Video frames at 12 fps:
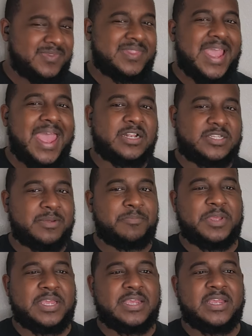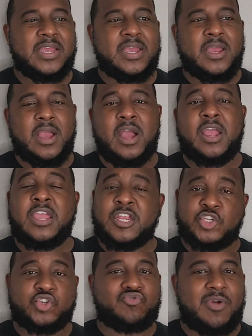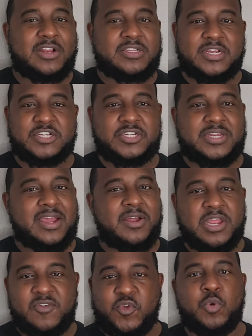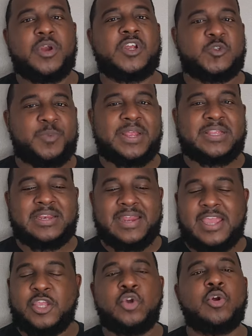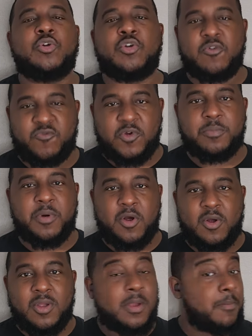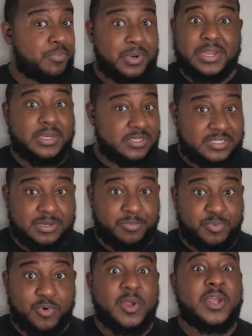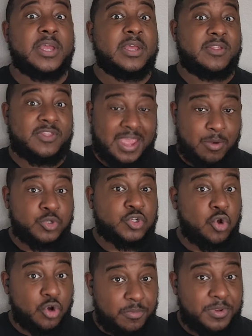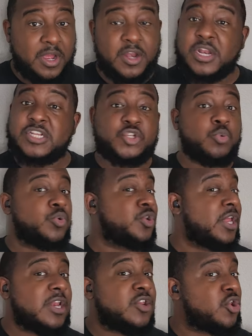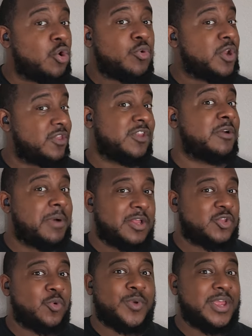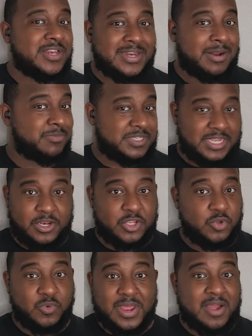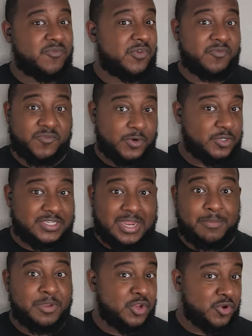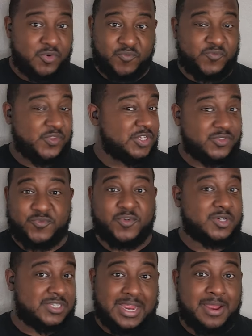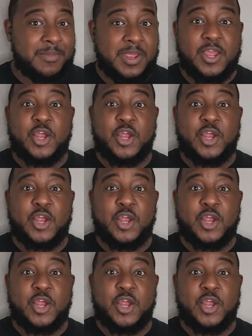that to be an in-stride touchdown. If you were expecting that, you don't know football. Plain and simple. That was going to be, unless you didn't know nothing about the wind, and I'm telling you now for the first time in your, this is the first time